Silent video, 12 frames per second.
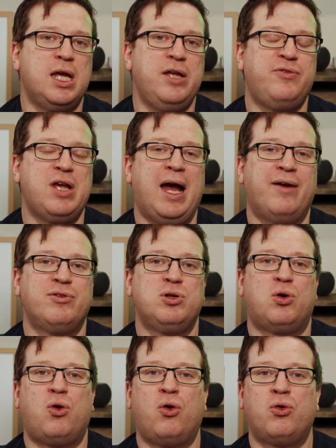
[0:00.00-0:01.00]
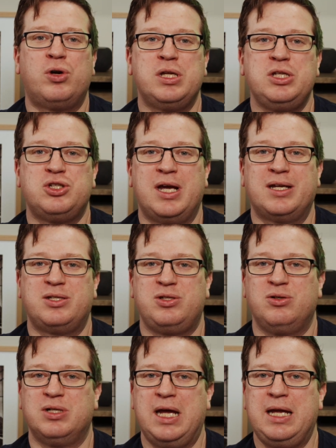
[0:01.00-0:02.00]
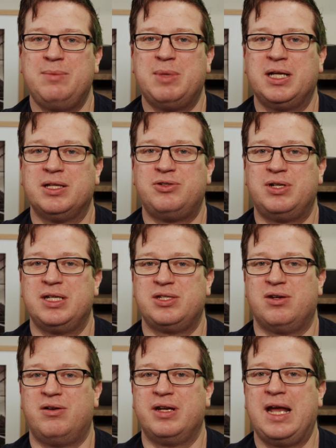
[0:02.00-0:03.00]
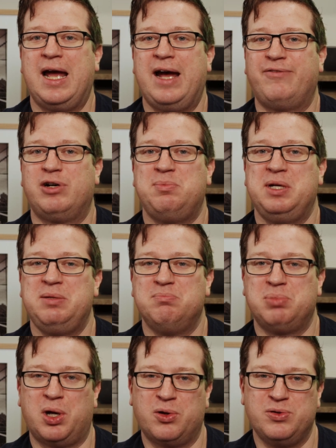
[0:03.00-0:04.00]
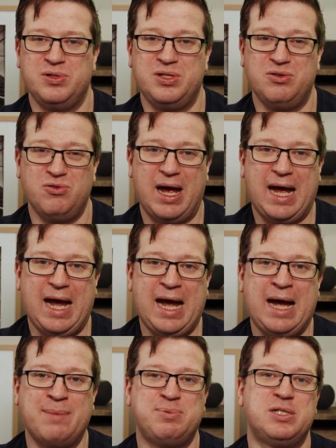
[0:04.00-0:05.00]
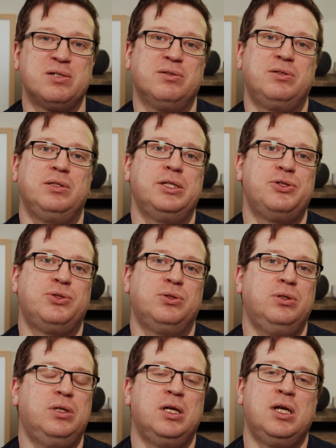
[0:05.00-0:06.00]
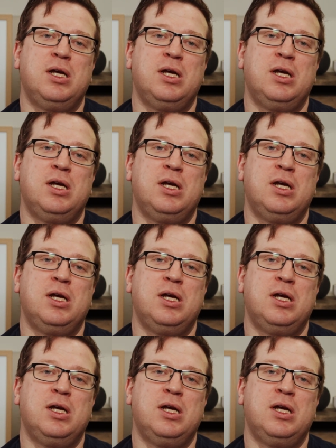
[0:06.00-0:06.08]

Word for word: If you haven't already checked your email address on Have I Been Pwned, you absolutely should